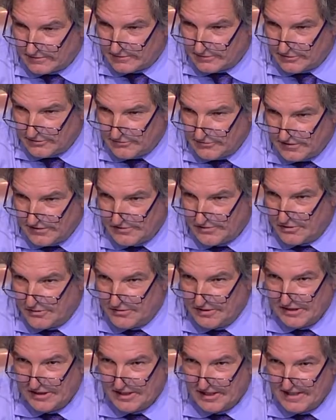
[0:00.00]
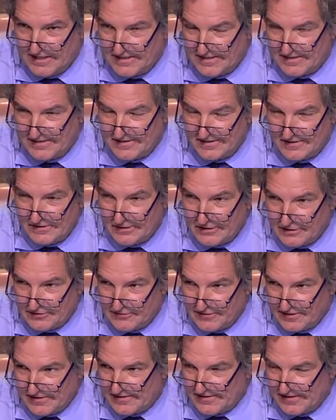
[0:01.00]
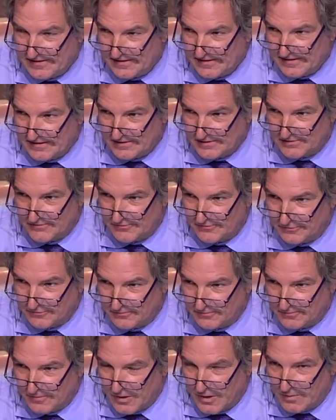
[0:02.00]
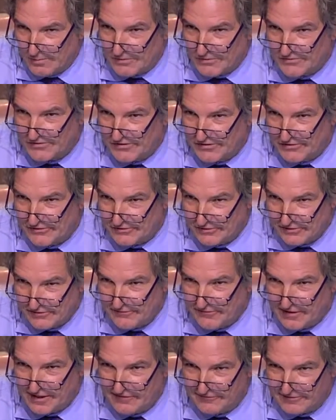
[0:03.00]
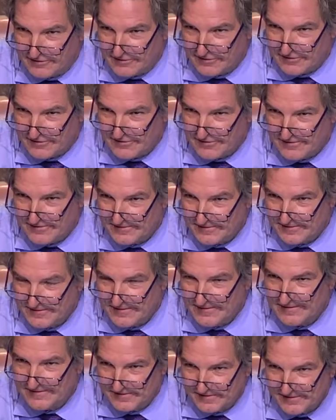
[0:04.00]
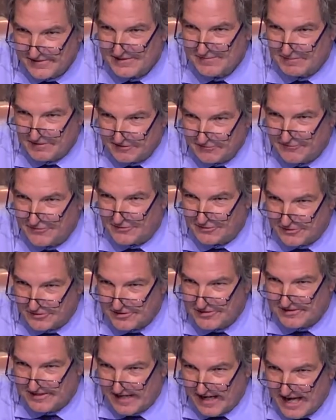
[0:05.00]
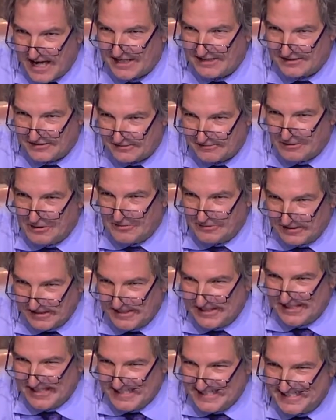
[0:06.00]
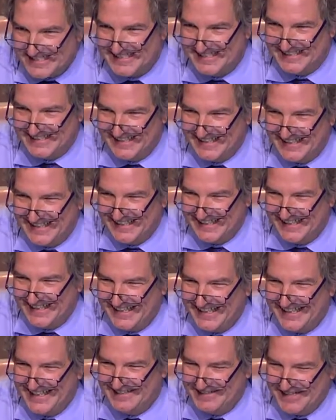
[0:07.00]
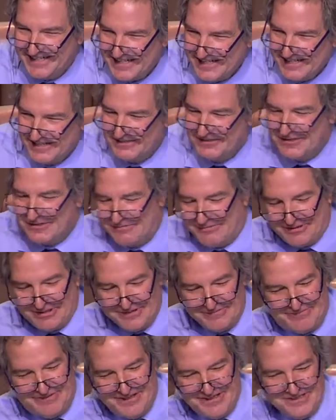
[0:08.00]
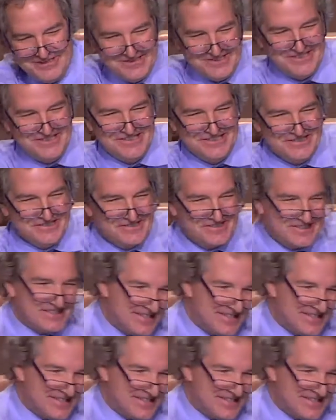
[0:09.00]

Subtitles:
doing zoning cases and hearings and things for almost 35 years. This is my first axe throwing case for proposed use.